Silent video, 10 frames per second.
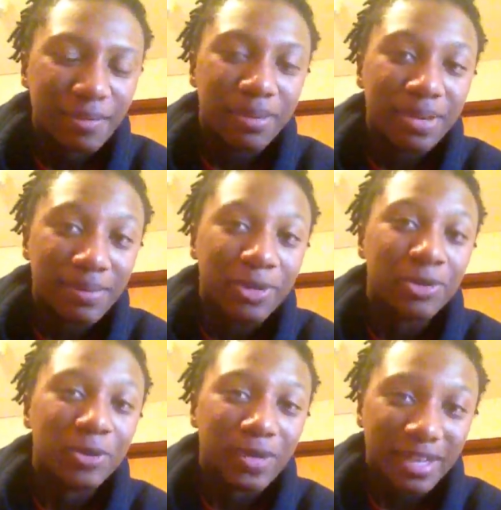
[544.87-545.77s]
But I'm not going
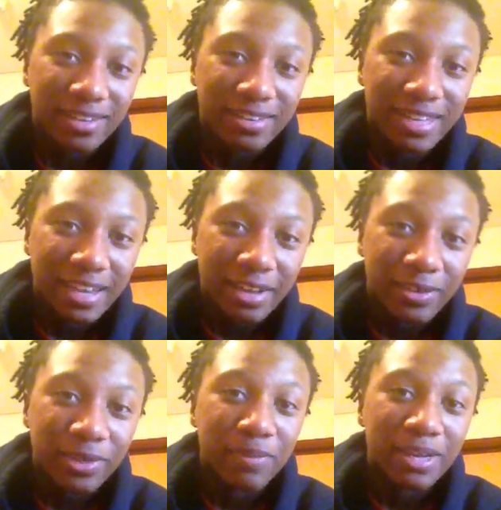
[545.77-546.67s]
to do it right now because I got to
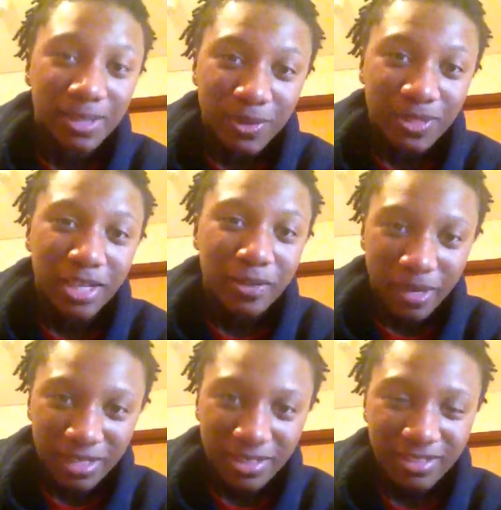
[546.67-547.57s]
go get my clothes out the
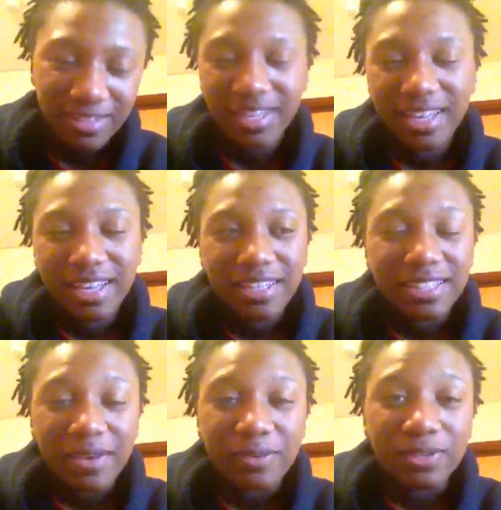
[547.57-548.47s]
washer.
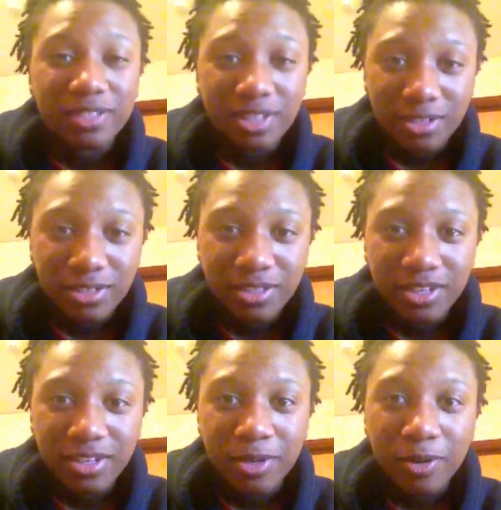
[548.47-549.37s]
So I will talk to
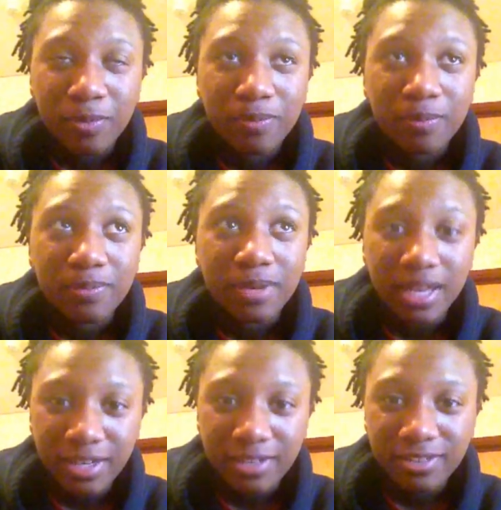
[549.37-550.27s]
y'all
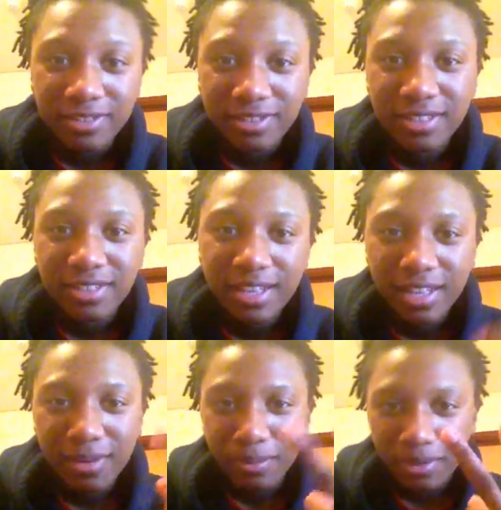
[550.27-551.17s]
later.
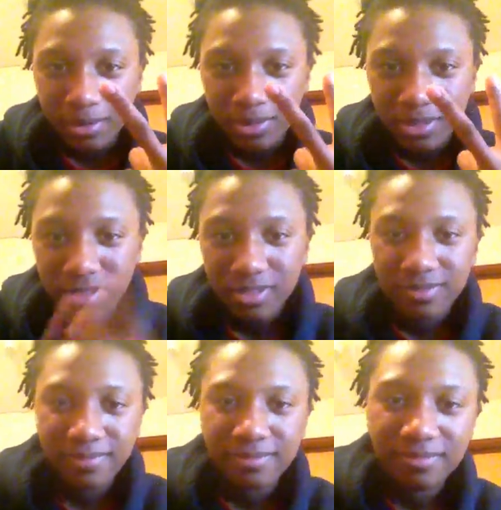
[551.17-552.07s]
Deuces.